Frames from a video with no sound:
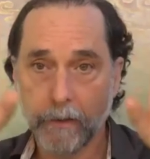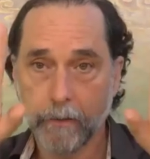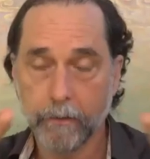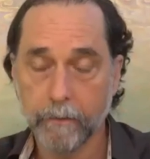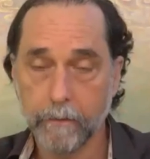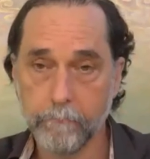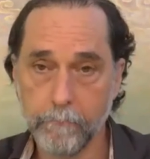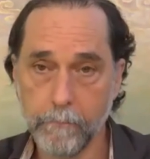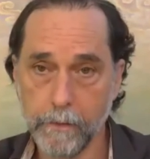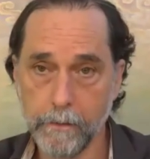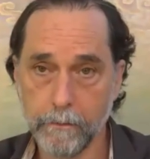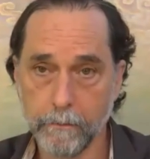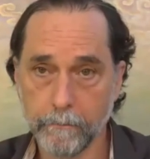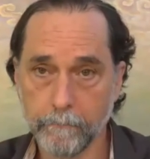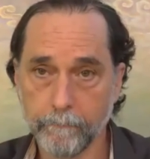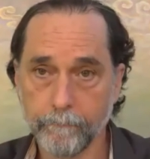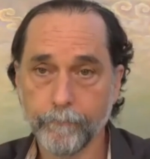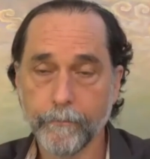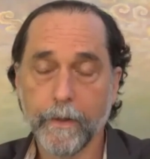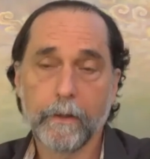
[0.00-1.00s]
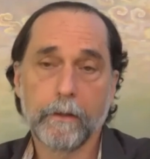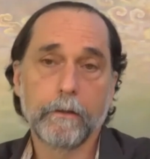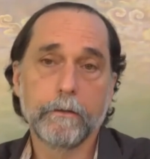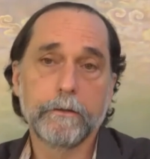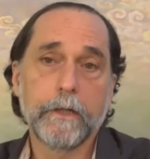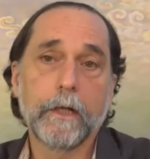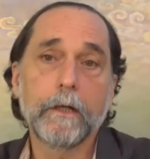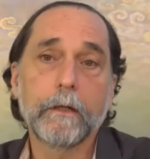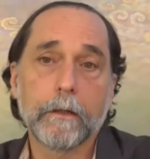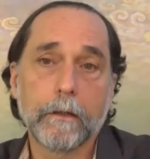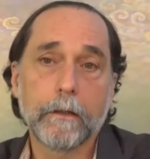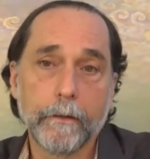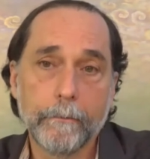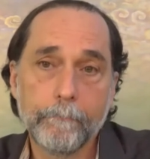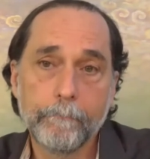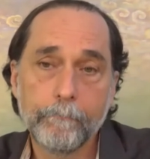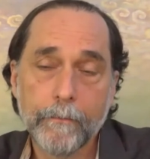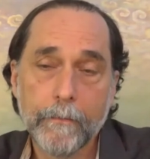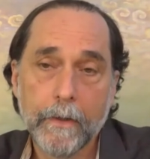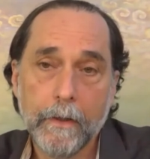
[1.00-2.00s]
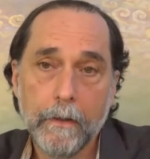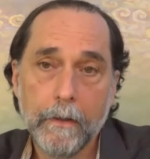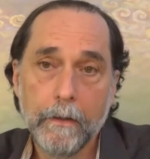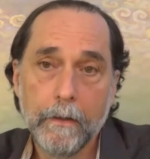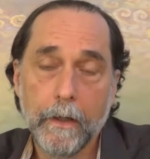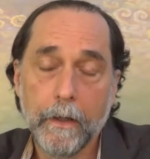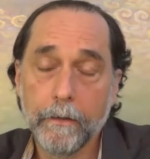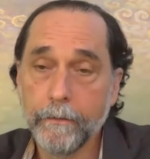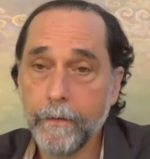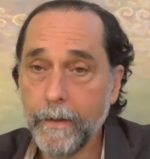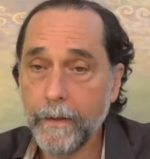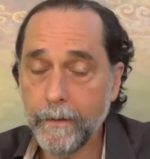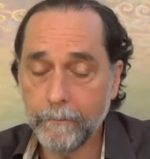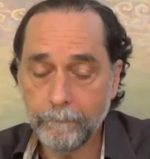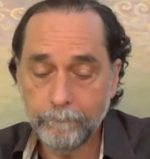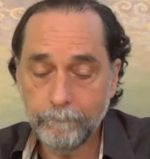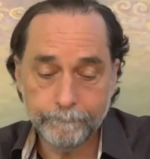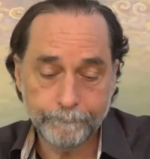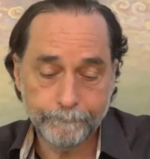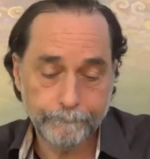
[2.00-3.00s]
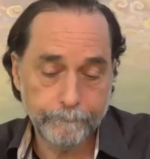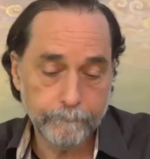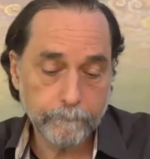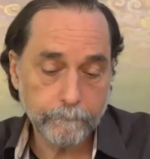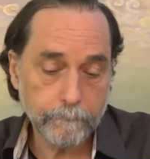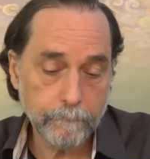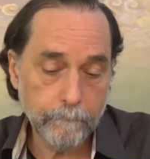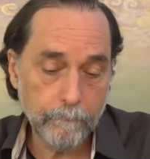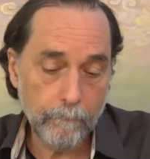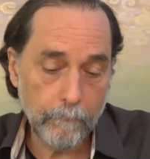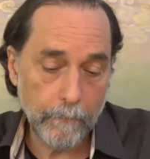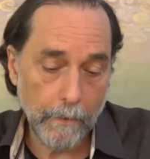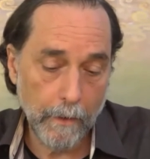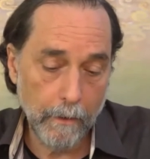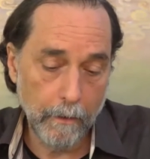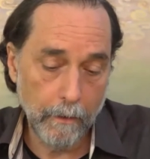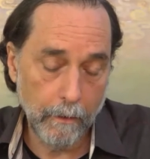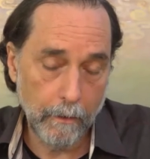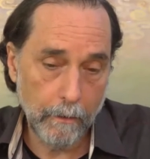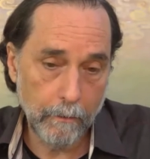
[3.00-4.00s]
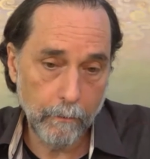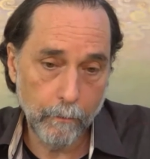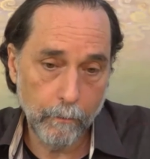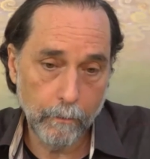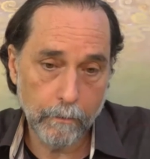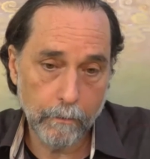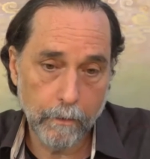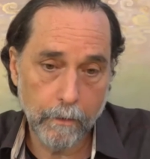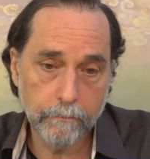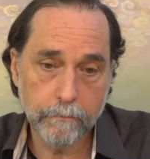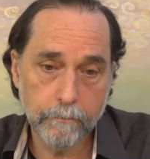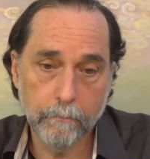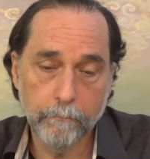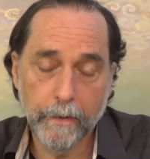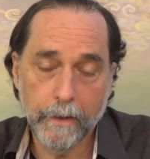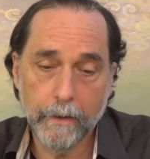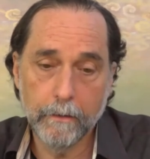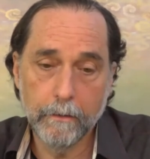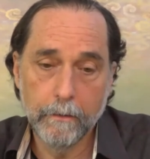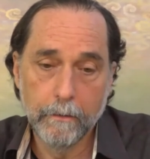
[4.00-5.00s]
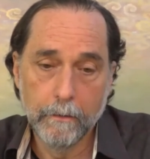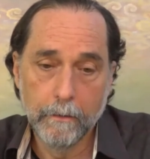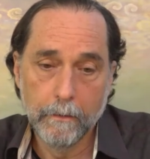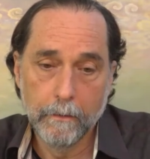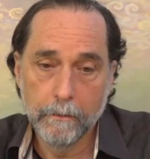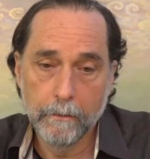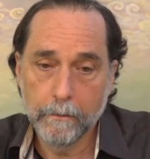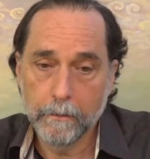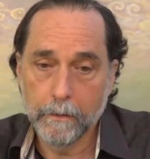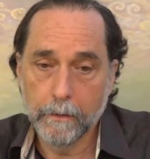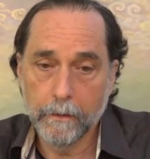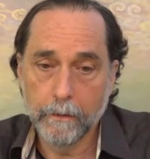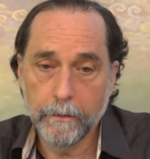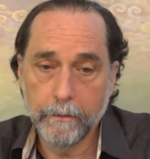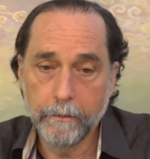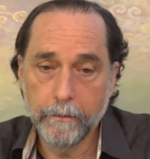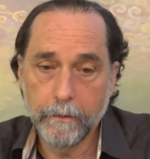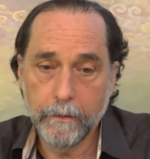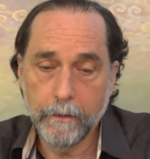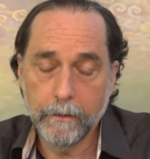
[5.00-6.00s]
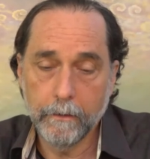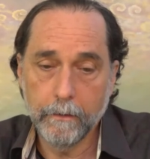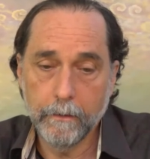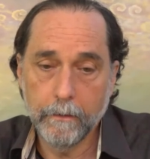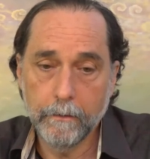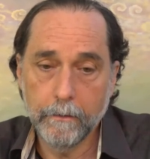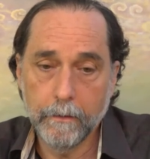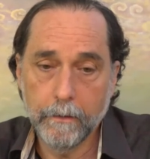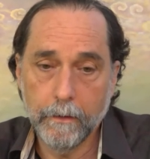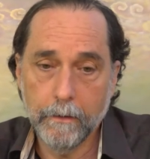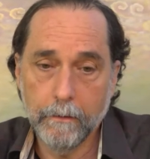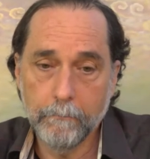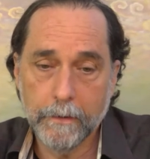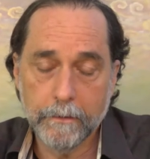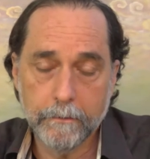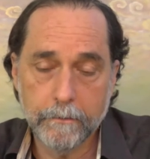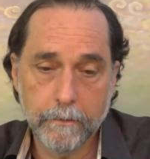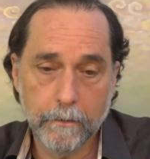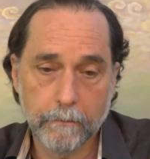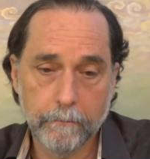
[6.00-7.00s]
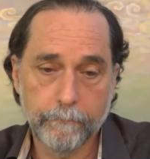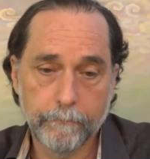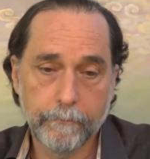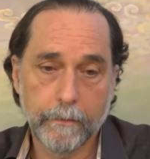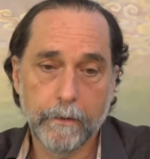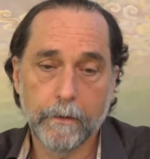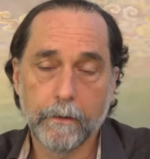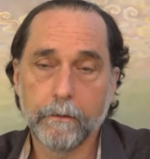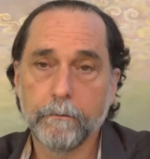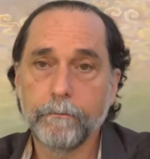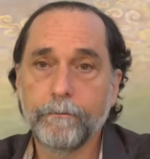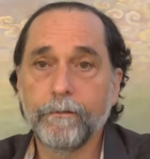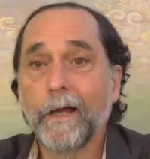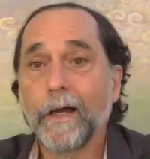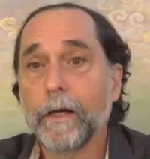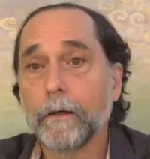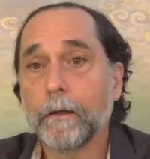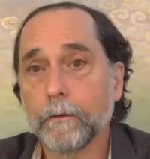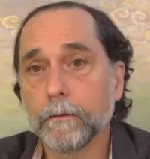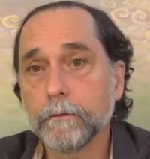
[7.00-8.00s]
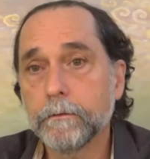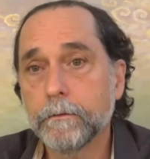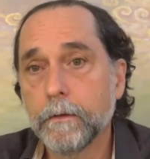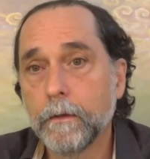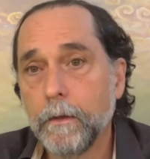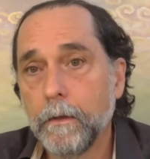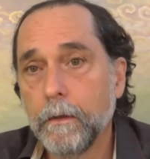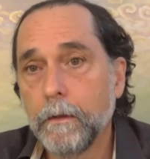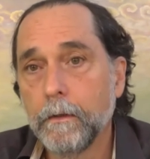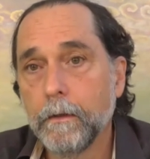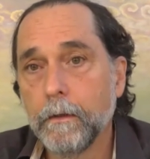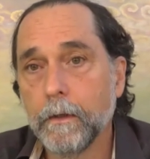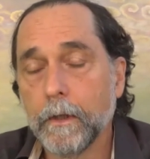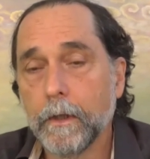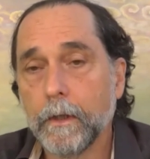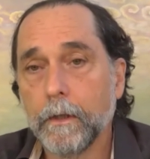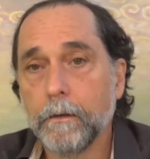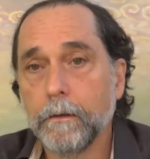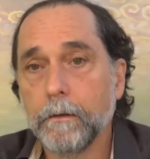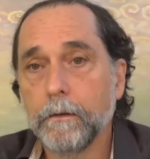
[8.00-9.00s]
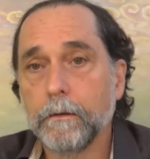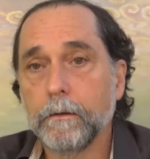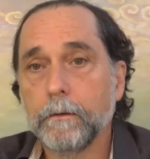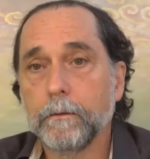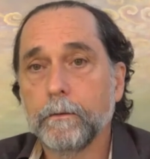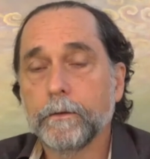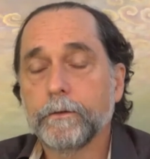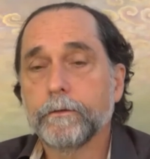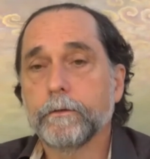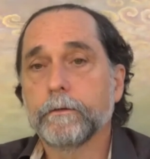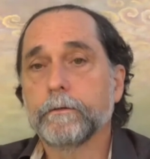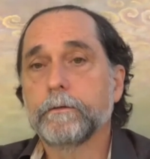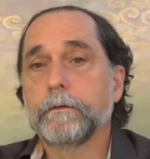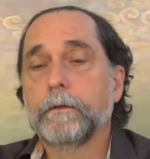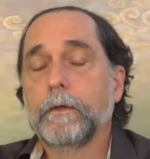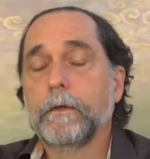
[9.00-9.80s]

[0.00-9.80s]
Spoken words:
and the moon energetically. And then we're also made in the image of flowers, which is